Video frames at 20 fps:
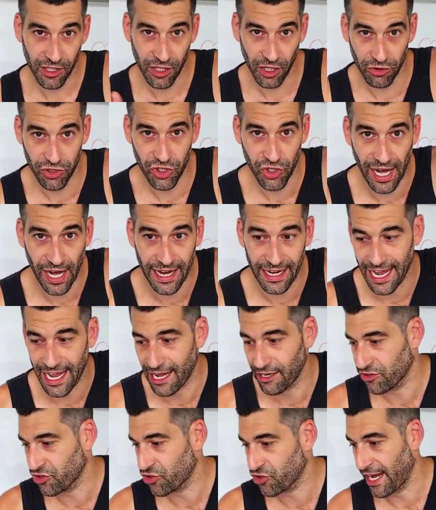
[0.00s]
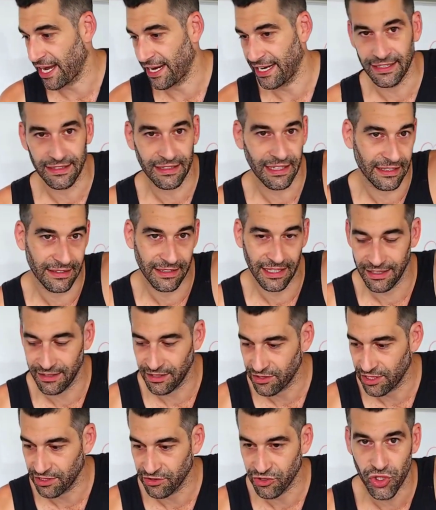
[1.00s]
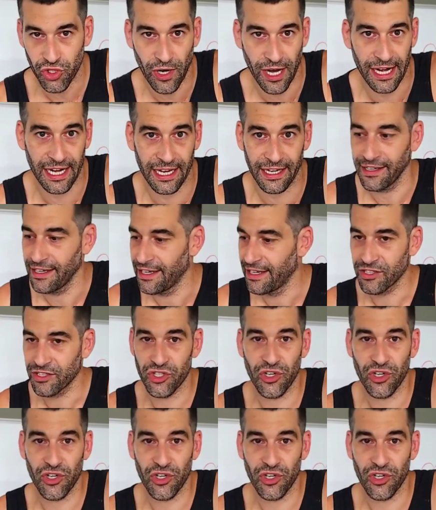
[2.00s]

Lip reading: Go try it out. Try it in training.